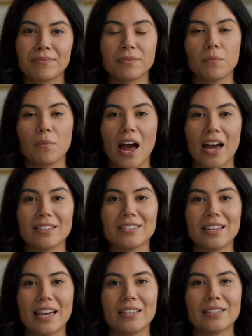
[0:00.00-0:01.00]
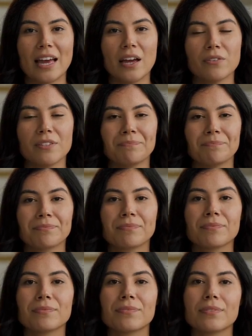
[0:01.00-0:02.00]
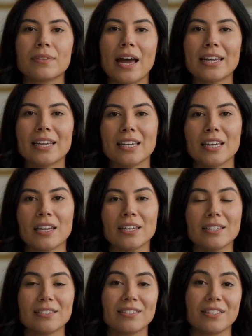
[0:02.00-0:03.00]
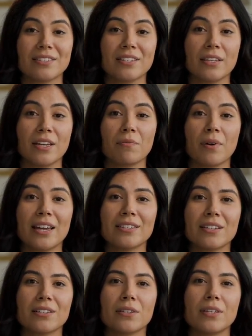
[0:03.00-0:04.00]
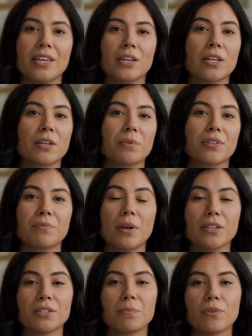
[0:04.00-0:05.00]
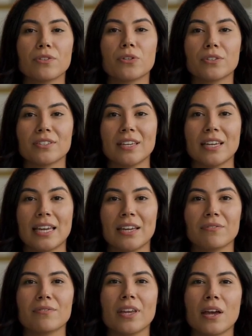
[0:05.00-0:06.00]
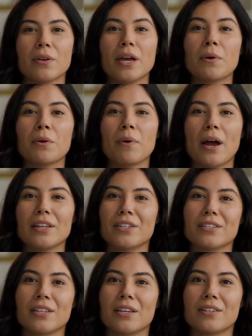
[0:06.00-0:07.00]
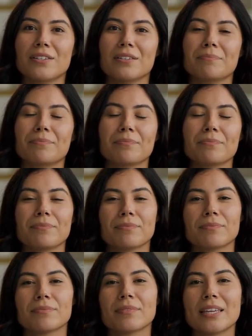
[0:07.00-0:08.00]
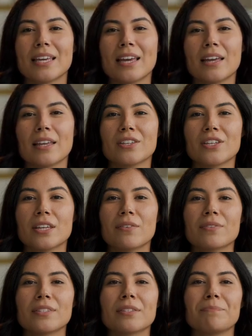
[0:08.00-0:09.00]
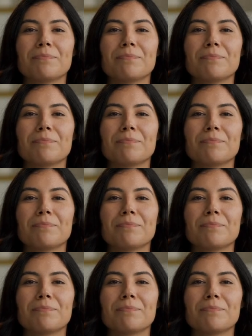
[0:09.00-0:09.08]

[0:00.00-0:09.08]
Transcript: Why it stands out. IKEA consistently ranks as a leader in responsible sourcing and fair labor practices. Key initiatives.